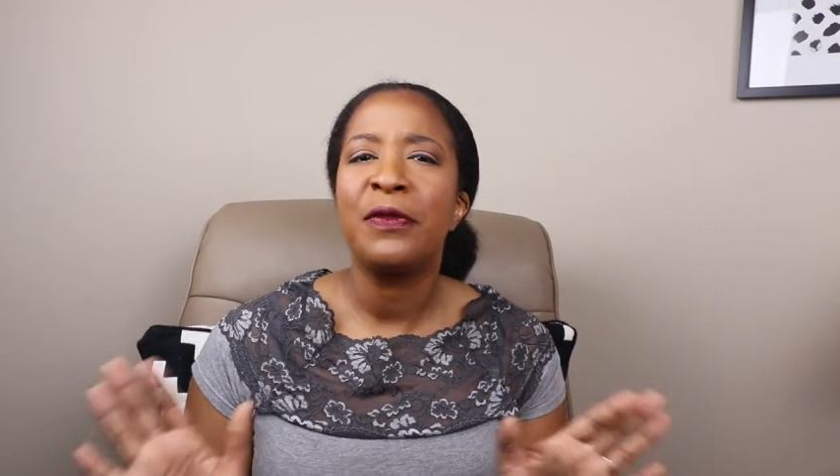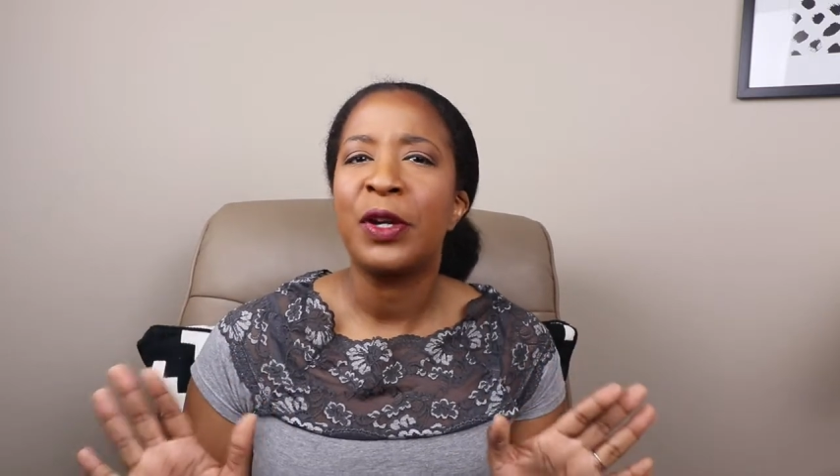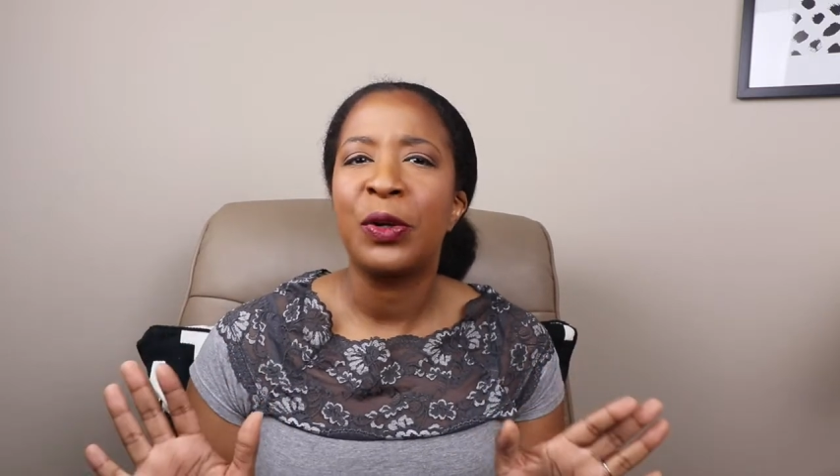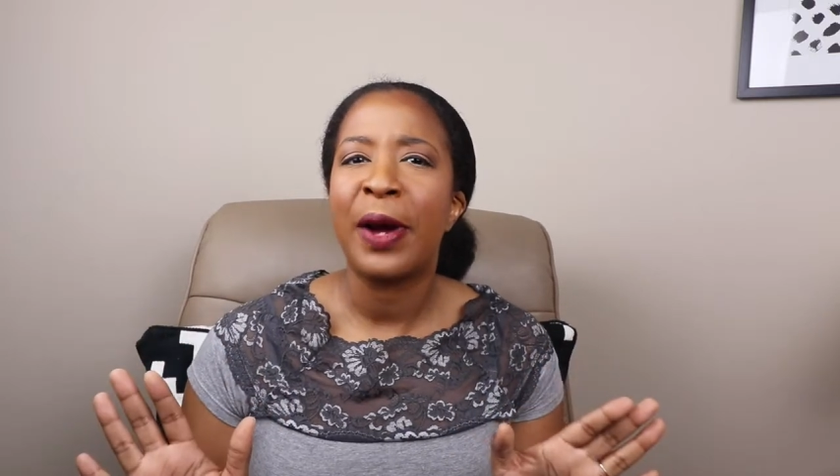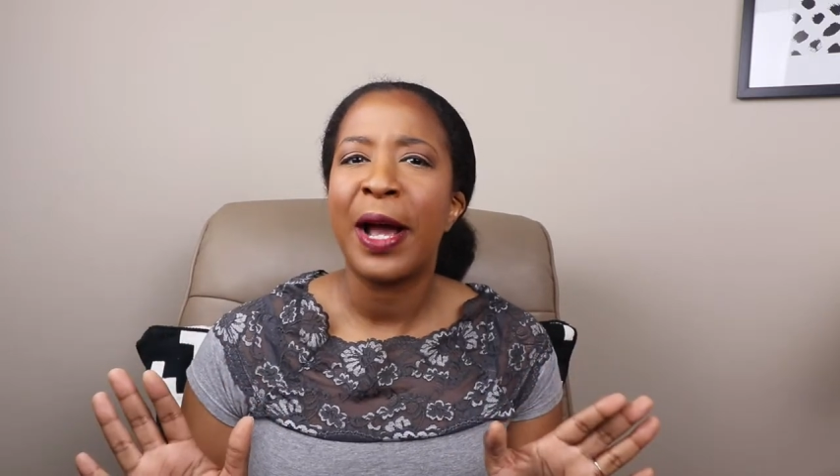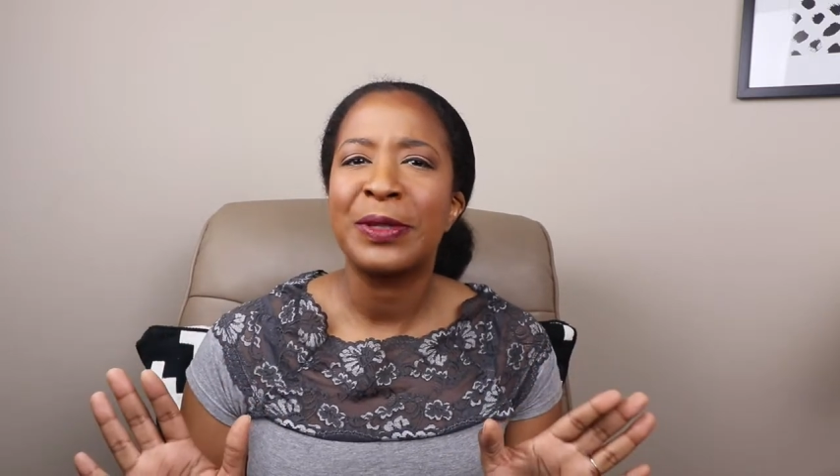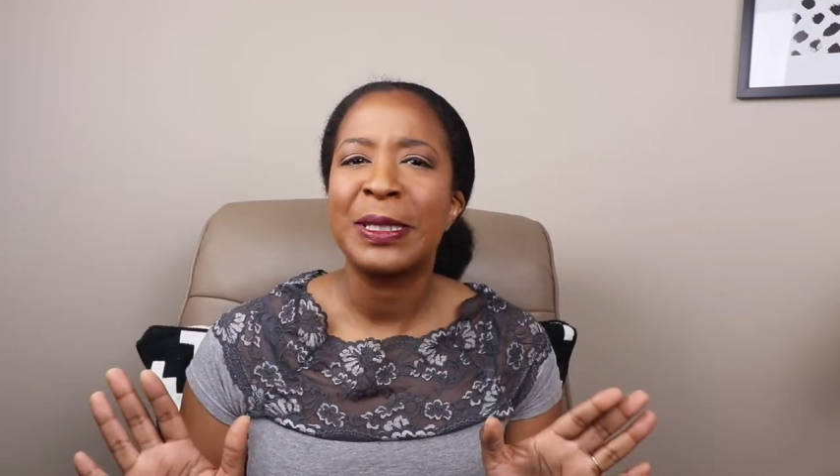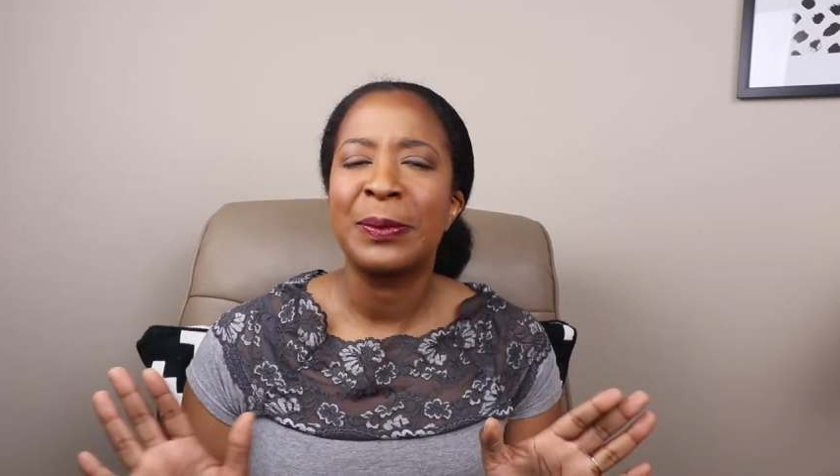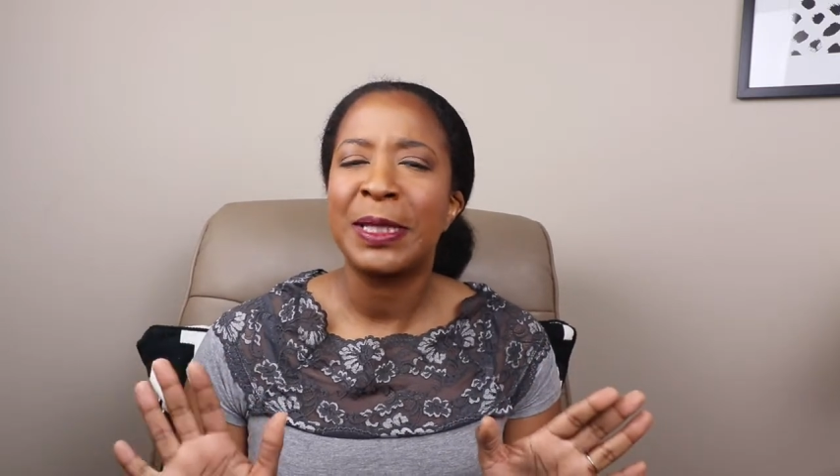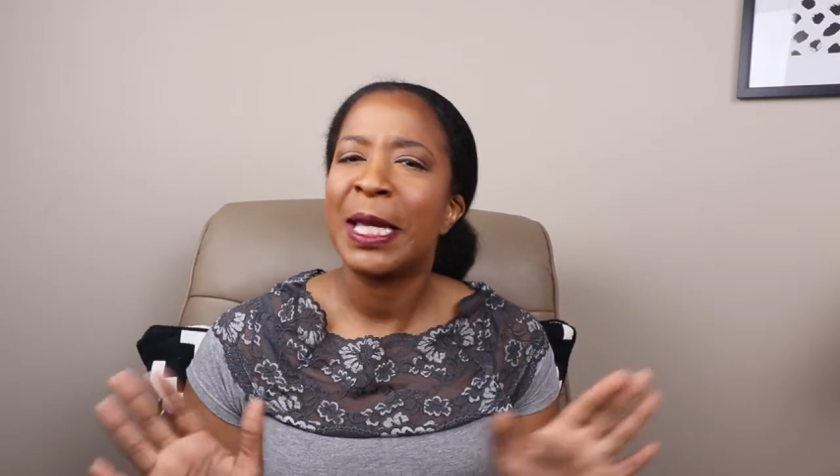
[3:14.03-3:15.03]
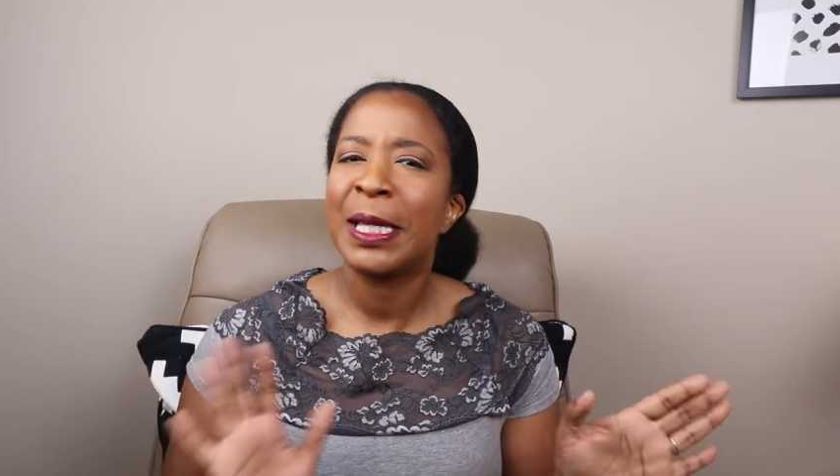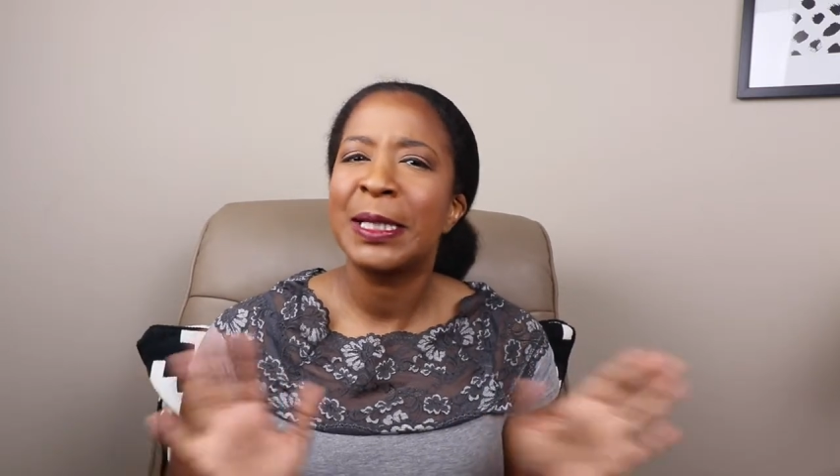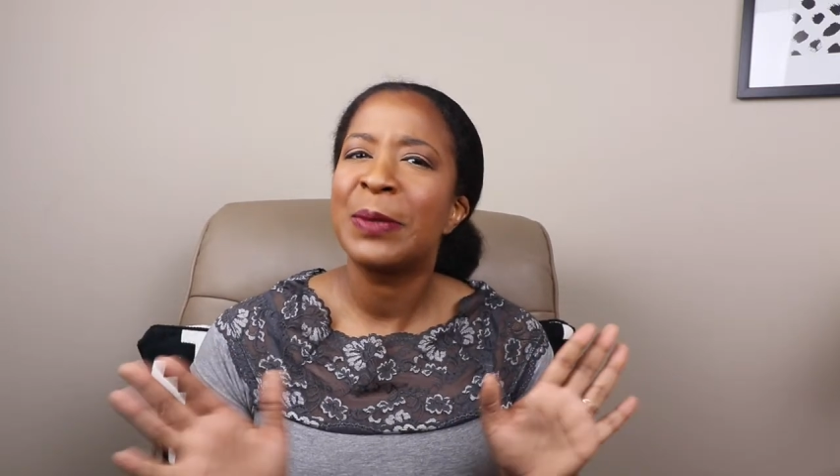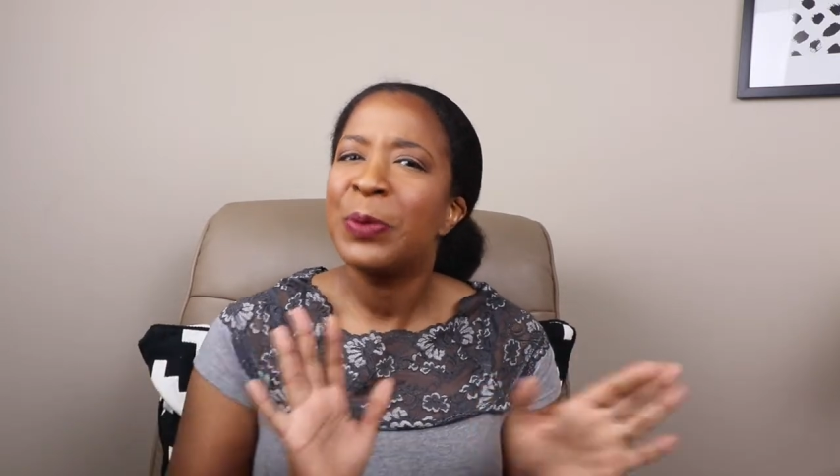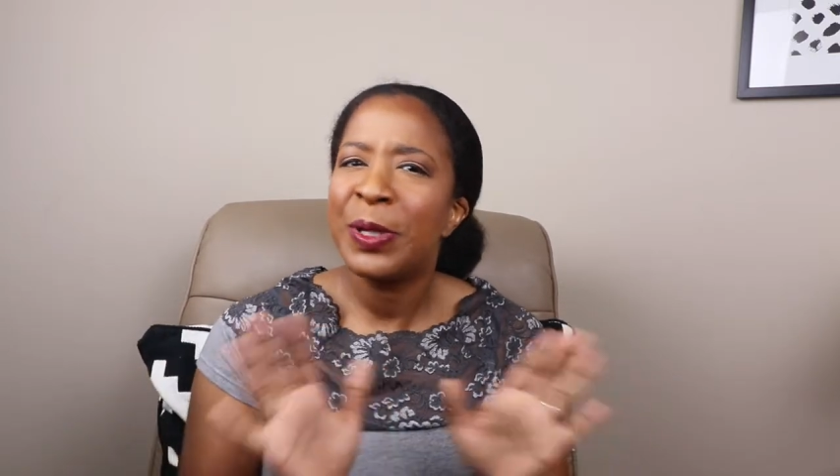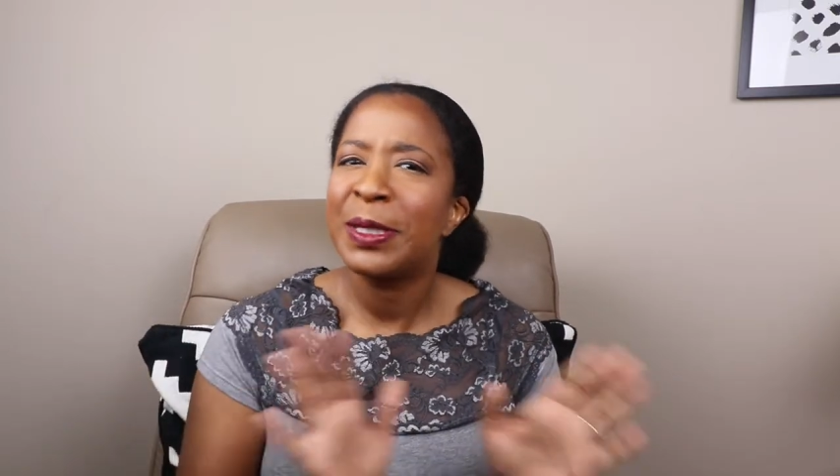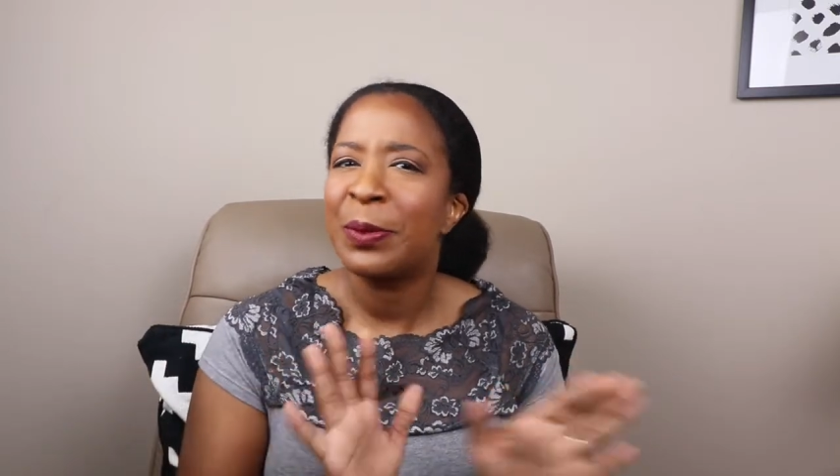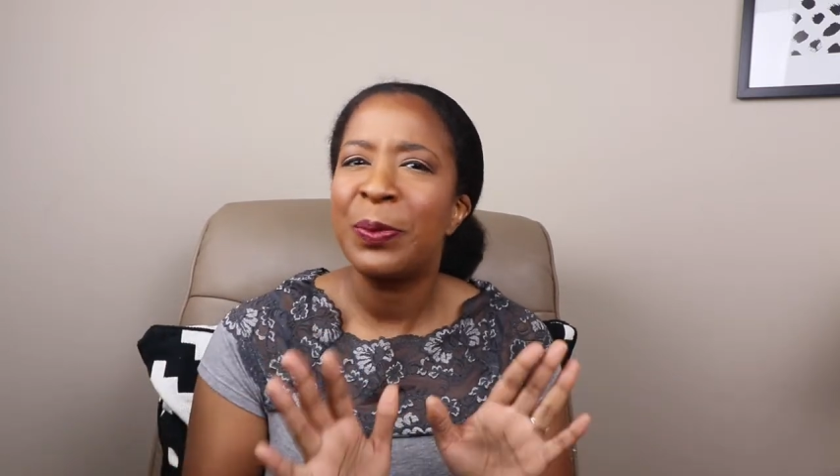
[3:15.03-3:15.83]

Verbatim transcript: figure out some things and put